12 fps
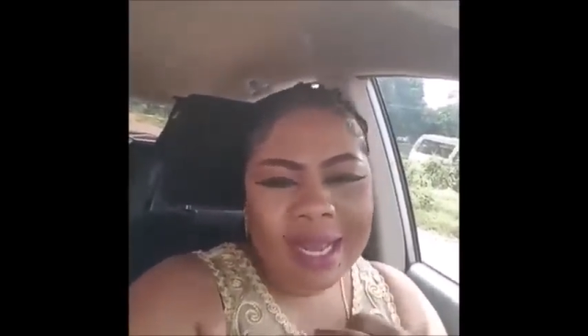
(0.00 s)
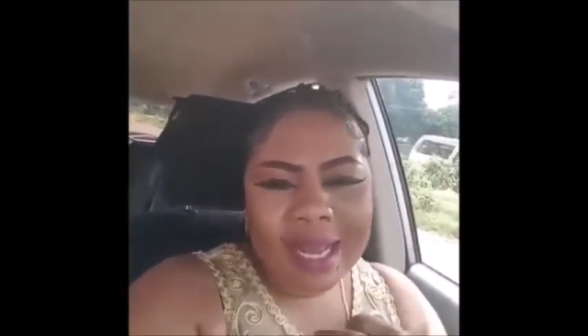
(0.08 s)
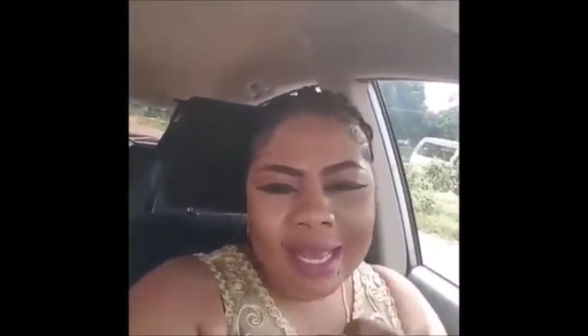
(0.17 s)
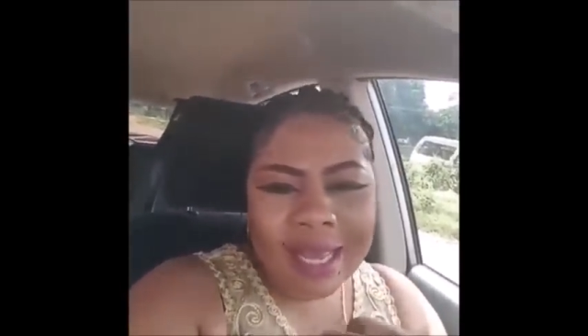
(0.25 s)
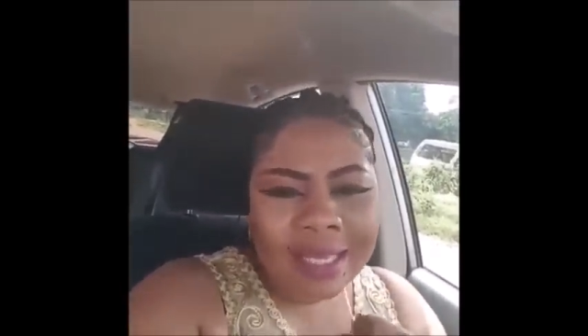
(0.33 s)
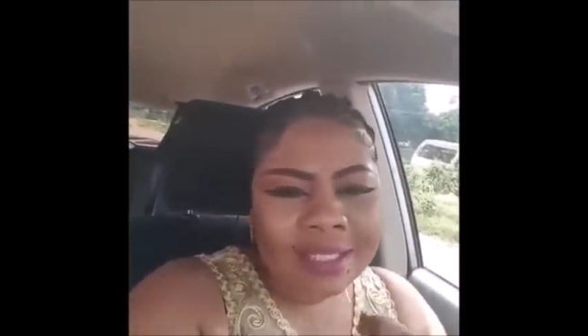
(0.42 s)

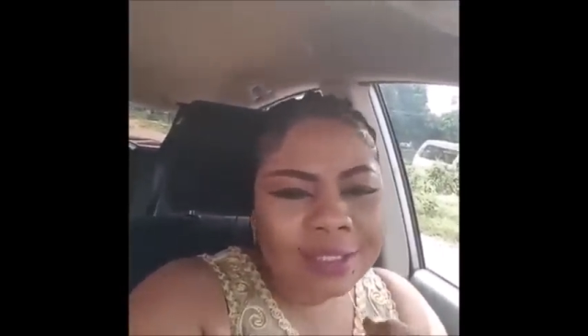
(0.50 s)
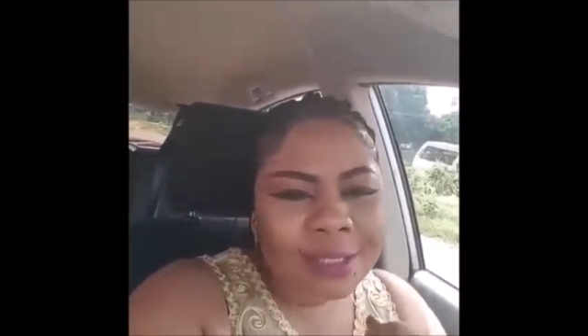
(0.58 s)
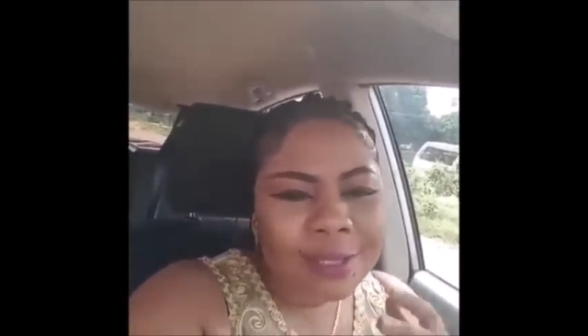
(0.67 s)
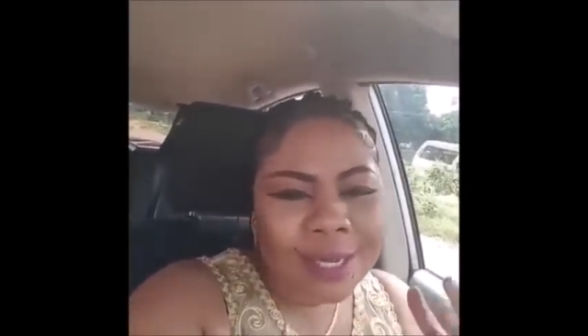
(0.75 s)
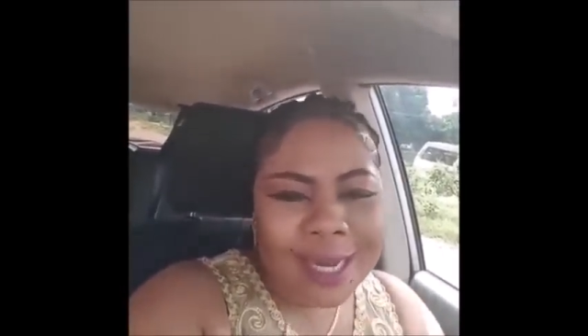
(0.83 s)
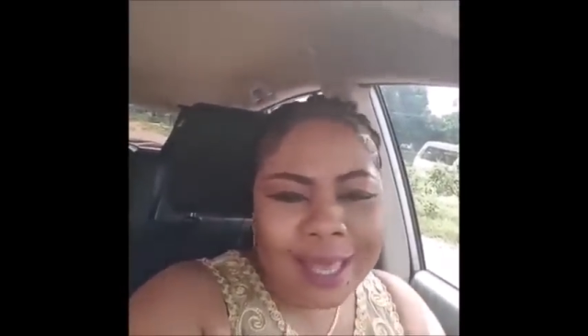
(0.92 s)

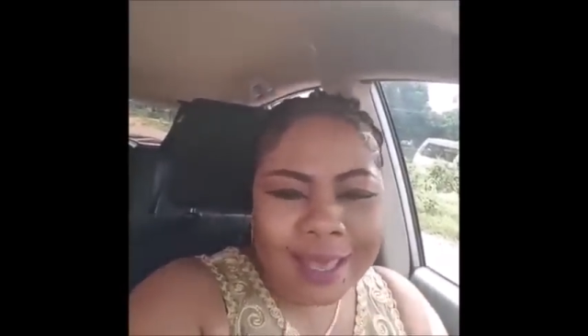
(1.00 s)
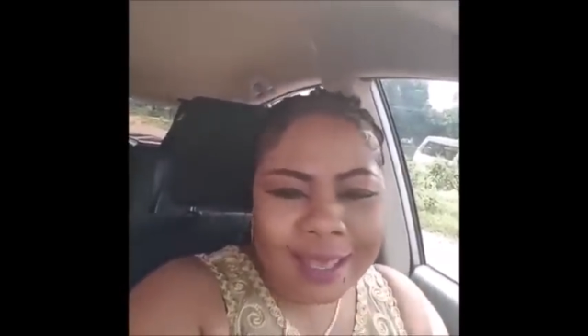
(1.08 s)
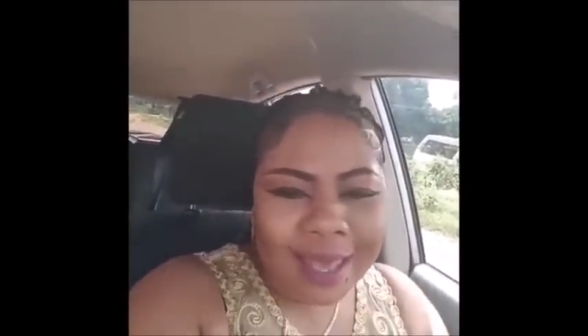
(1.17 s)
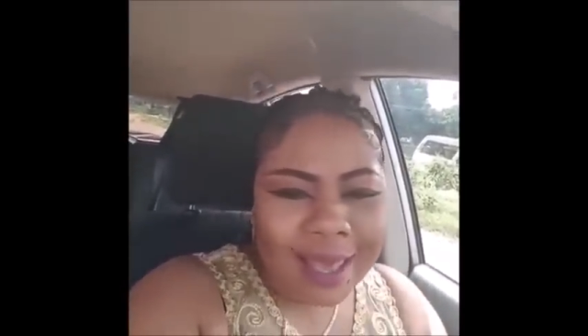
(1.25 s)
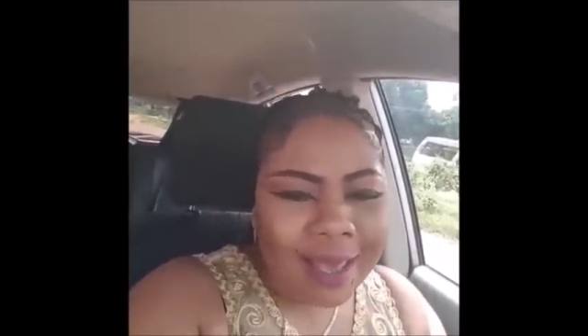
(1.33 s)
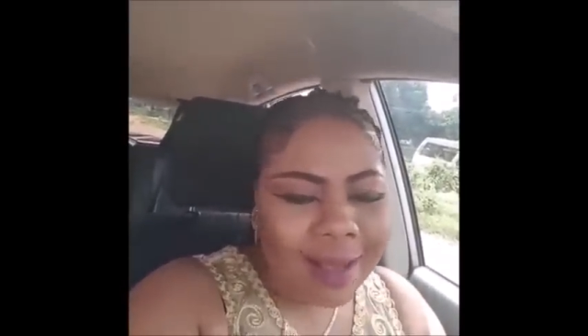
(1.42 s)
It looks
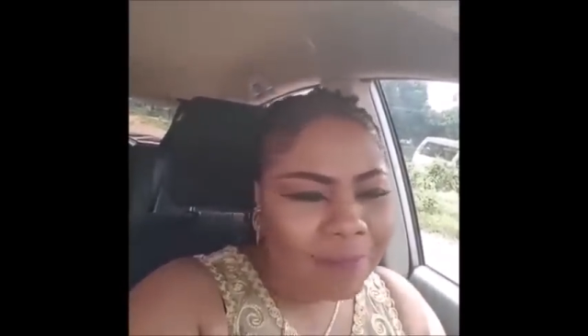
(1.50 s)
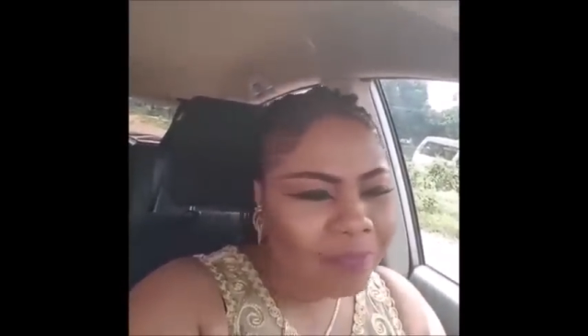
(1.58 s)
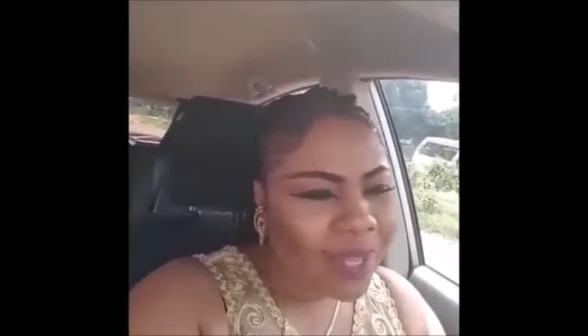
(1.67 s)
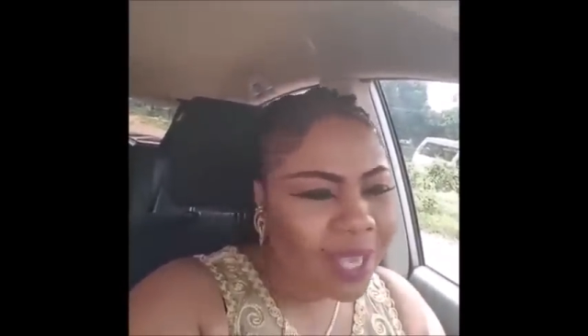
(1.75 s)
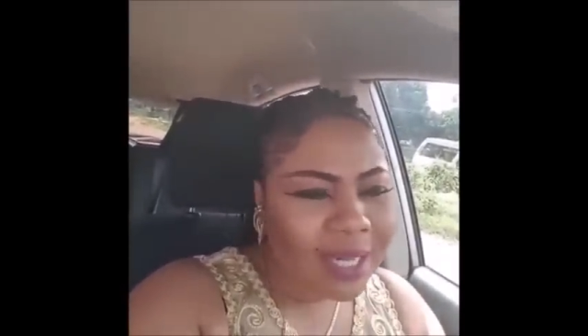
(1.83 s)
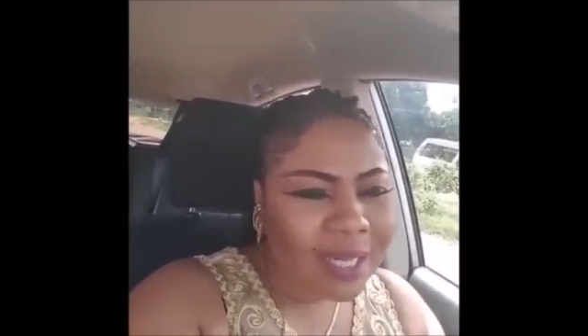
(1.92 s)
like
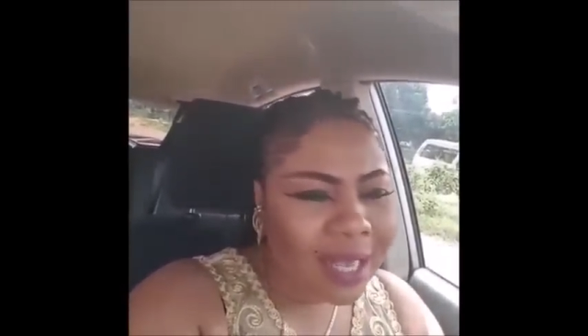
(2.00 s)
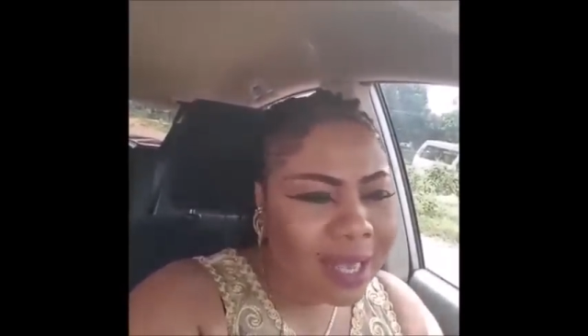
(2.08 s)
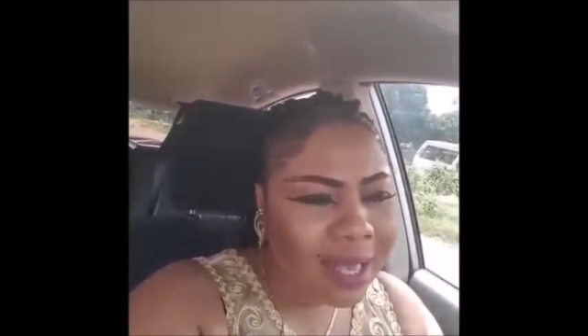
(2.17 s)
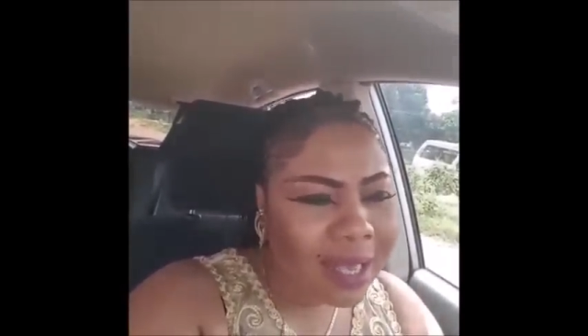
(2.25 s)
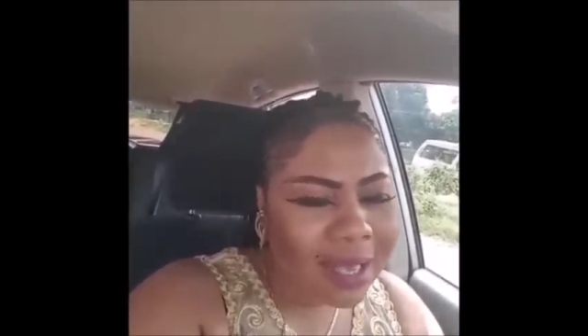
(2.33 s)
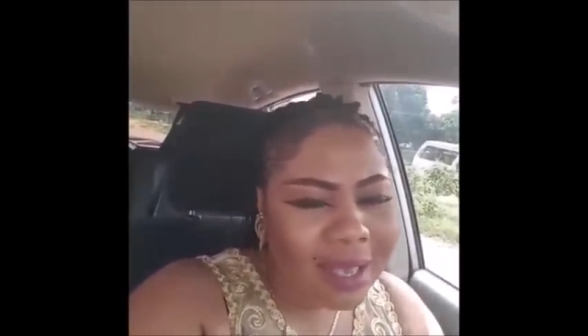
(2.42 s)
in
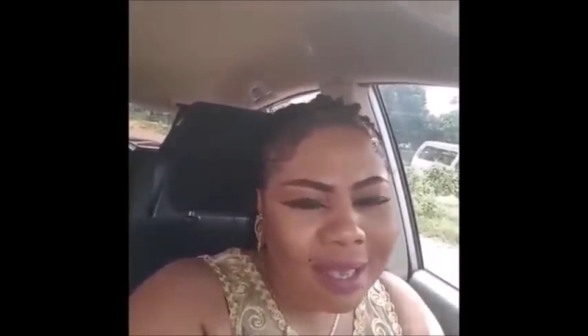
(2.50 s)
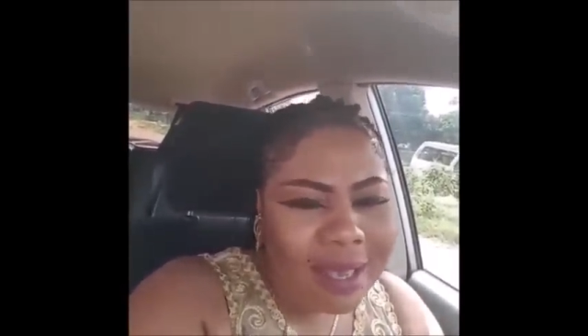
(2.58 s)
the